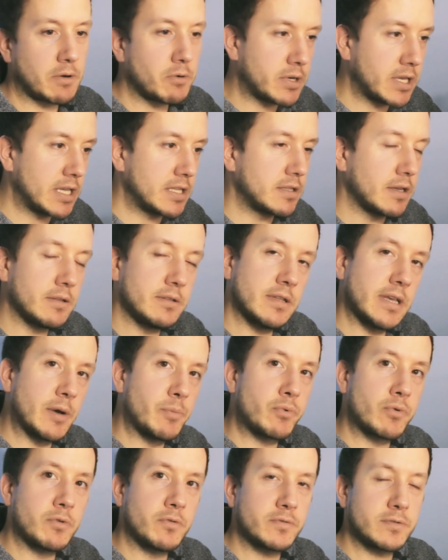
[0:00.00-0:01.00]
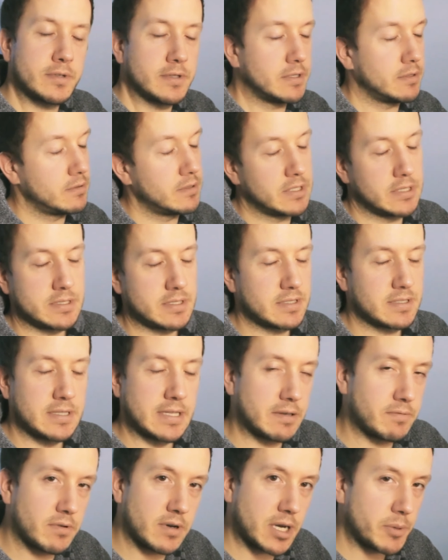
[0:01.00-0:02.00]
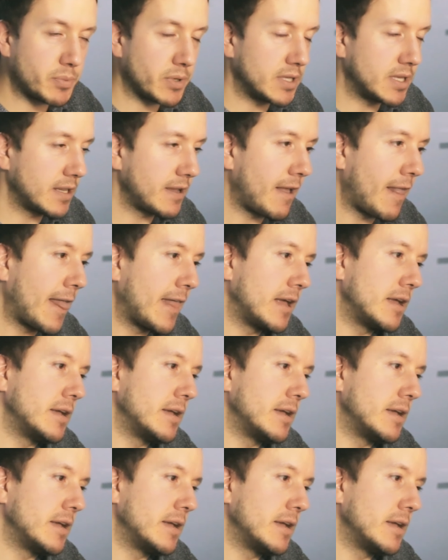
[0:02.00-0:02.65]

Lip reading: okay, done, approved. No, it's never happening.